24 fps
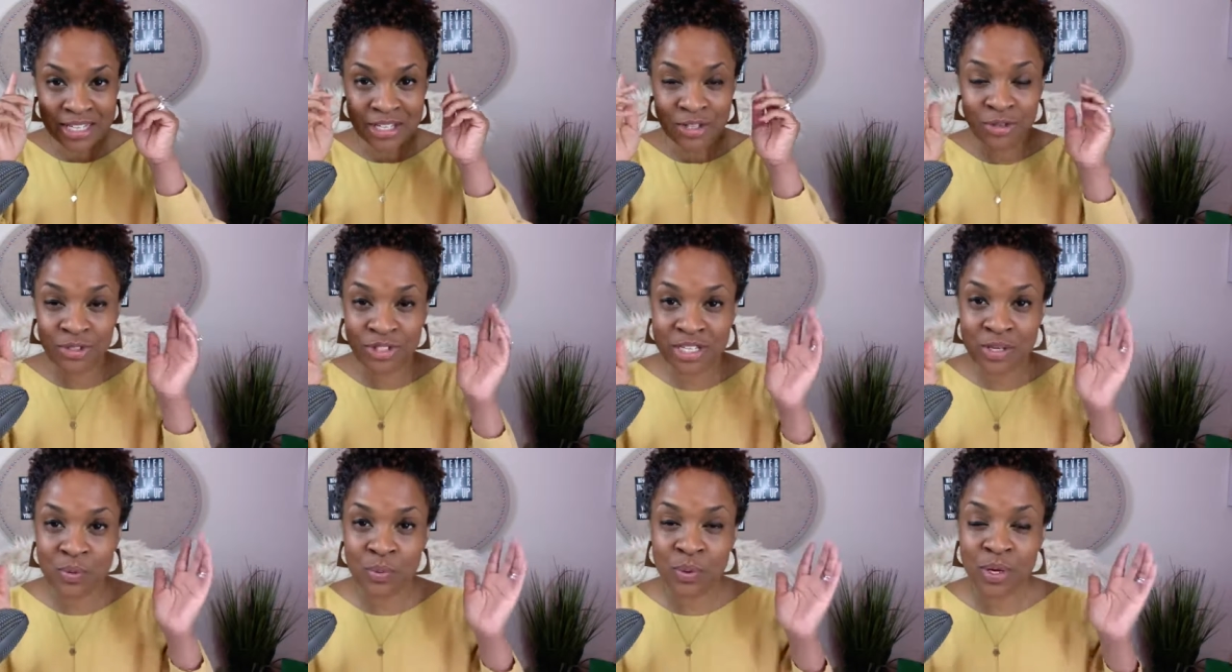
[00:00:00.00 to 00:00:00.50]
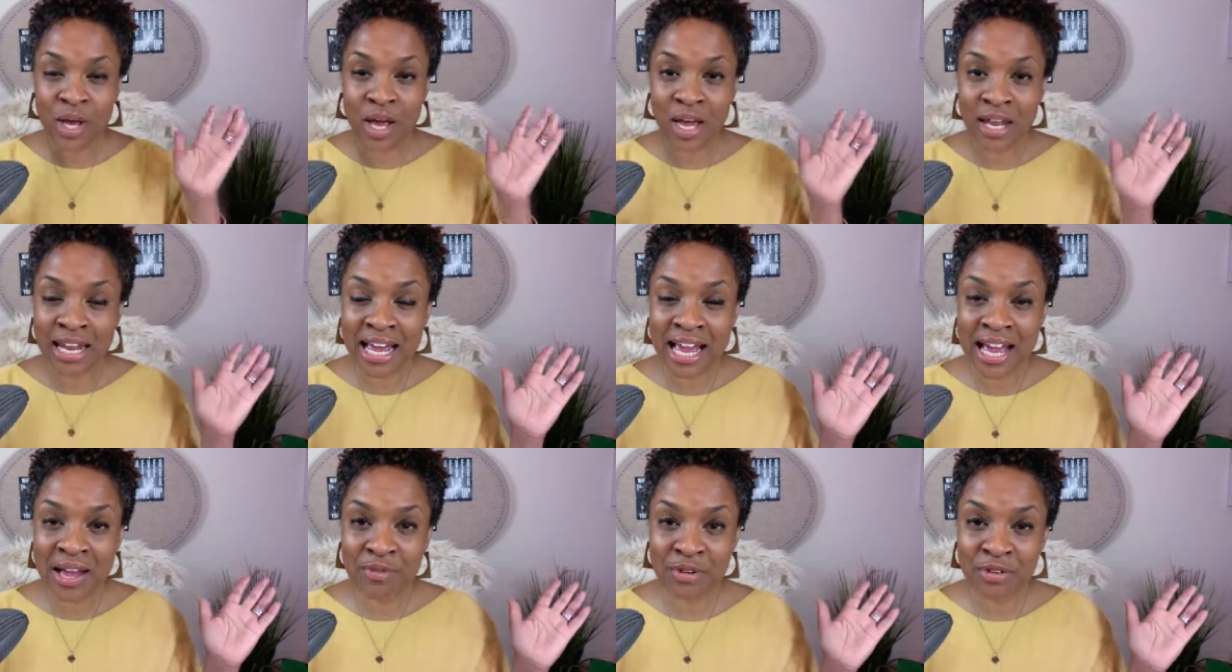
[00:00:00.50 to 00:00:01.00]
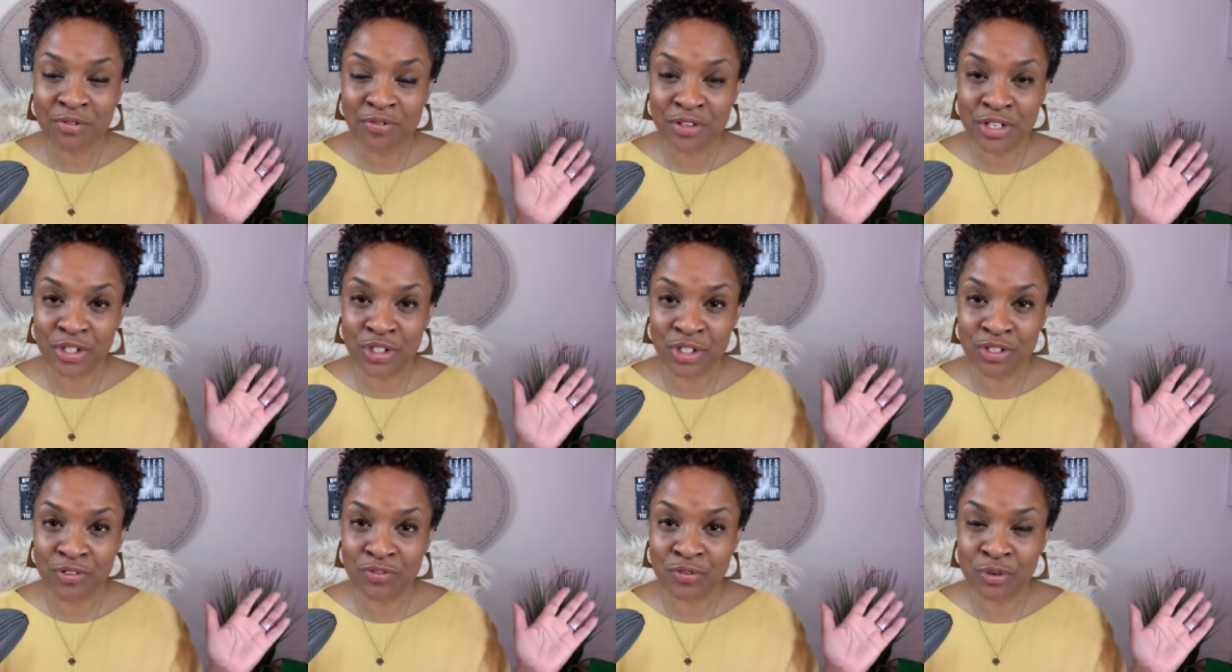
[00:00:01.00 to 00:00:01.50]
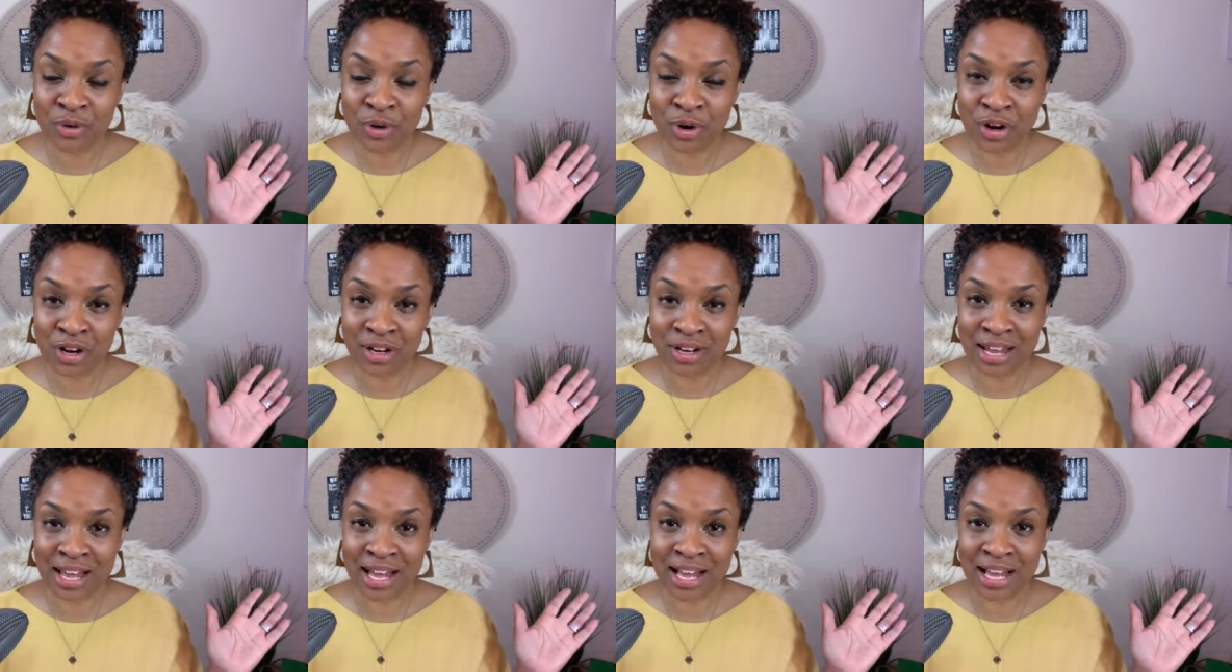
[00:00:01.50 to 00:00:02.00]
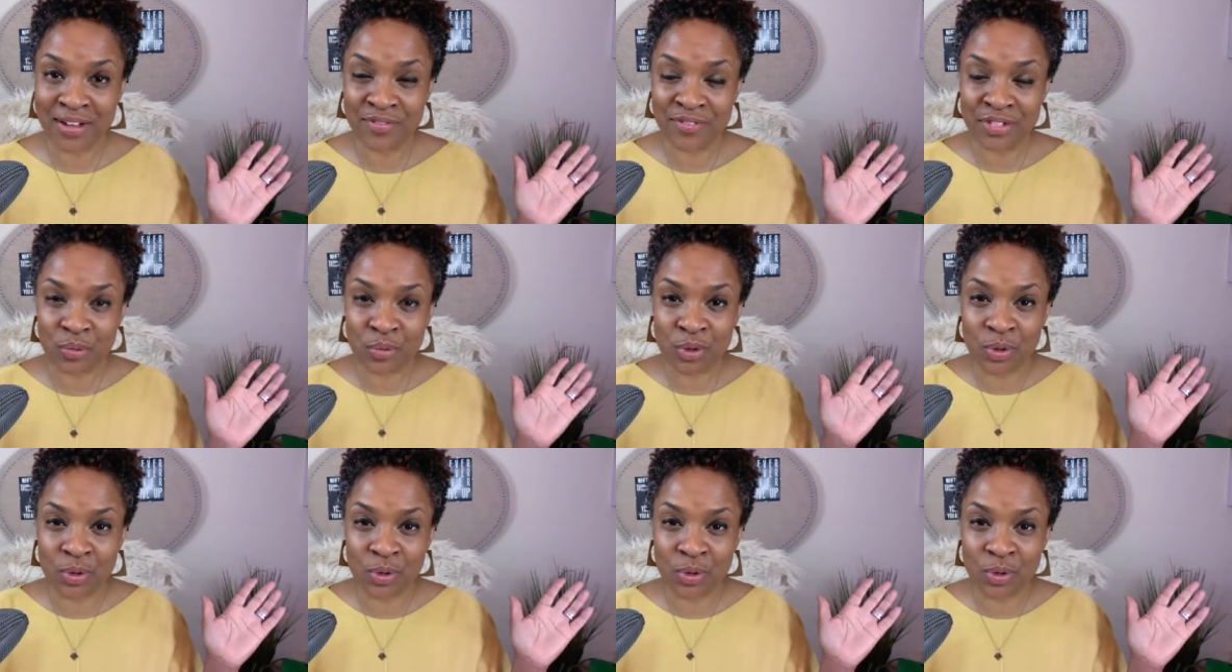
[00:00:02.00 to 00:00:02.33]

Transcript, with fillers: You see, we all have a vision for our lives.